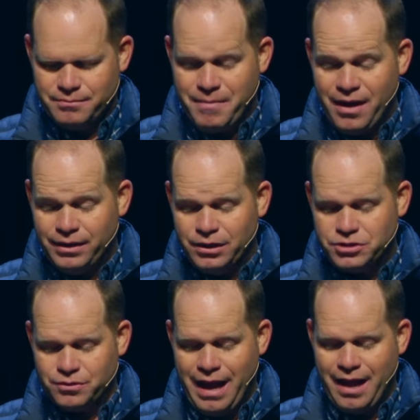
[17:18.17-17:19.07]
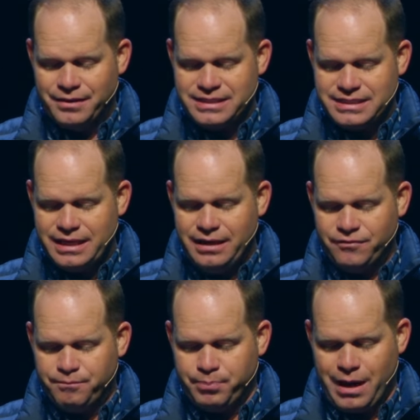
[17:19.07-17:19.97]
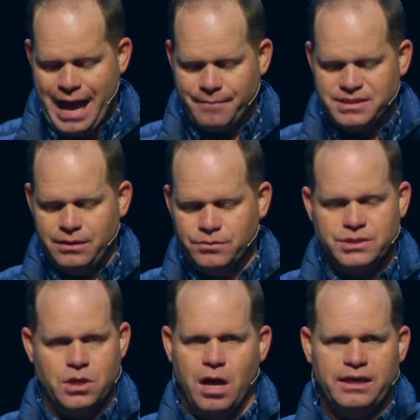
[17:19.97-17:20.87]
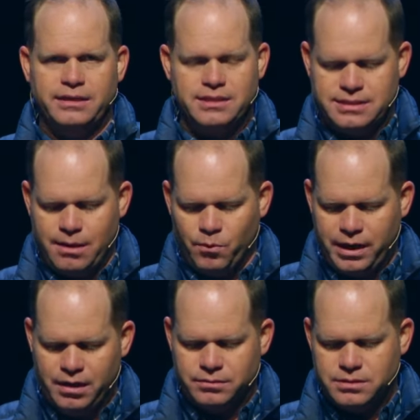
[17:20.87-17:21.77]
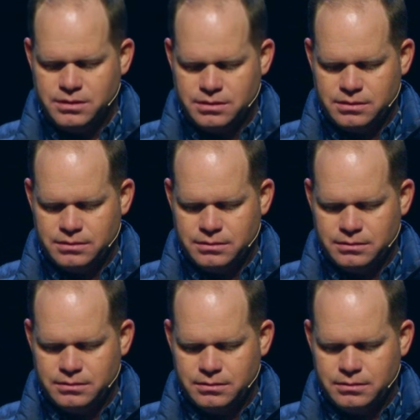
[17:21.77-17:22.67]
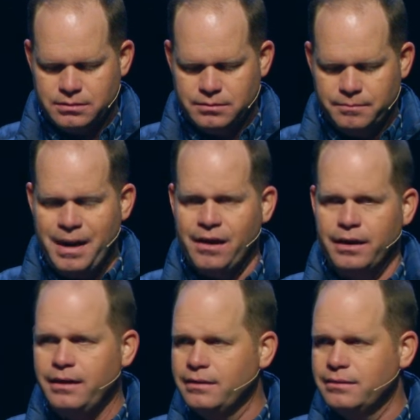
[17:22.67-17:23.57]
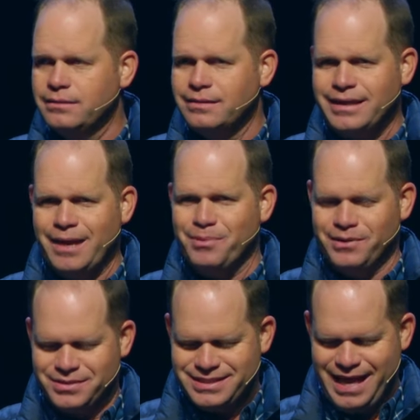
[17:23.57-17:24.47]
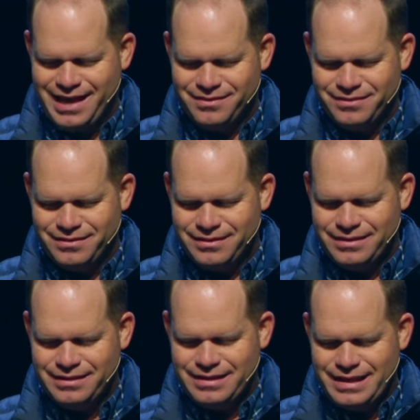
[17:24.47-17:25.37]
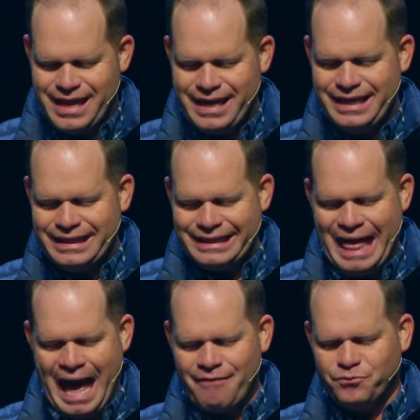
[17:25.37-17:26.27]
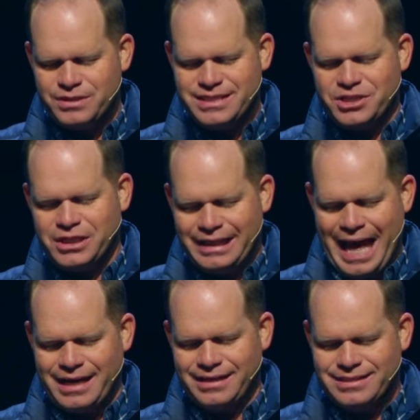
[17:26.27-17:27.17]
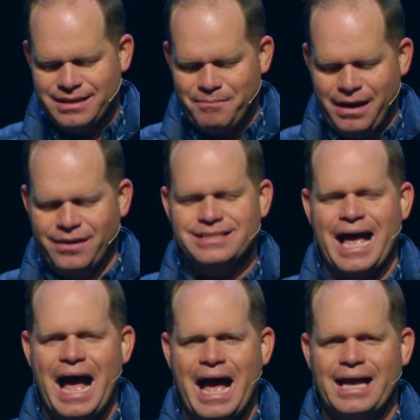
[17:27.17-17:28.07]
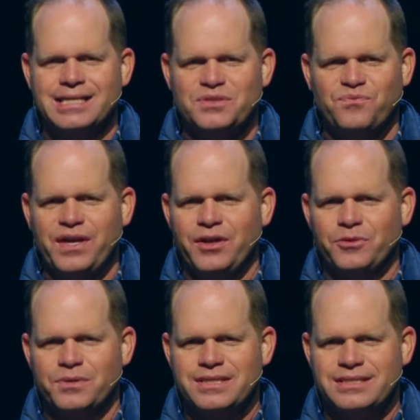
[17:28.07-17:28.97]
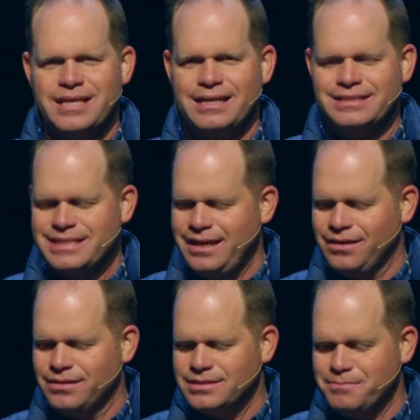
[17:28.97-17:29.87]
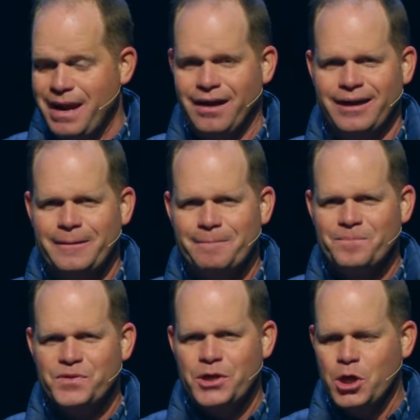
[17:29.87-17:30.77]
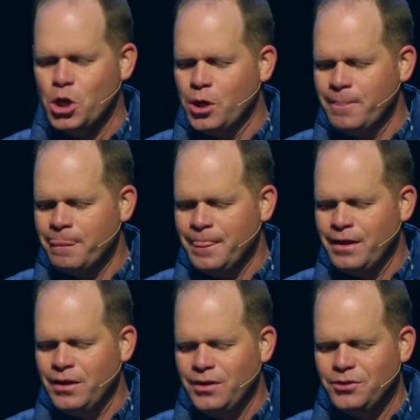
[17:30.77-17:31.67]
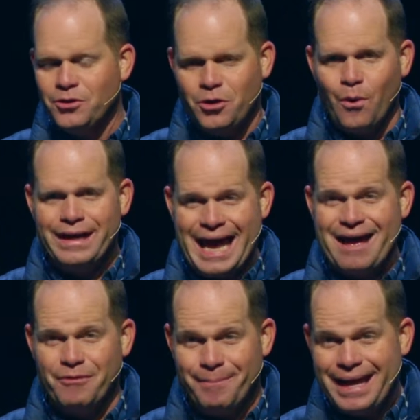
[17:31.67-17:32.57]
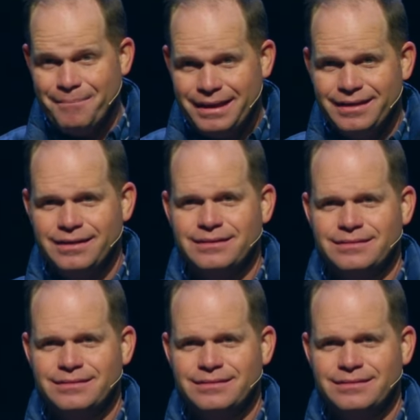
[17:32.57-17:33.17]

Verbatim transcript: Mary looked around to see if perhaps he was talking to someone else. Mary, Gabriel said. And he laughed with such gladness that Mary's eyes filled with sudden tears. Mary, you're going to have a baby,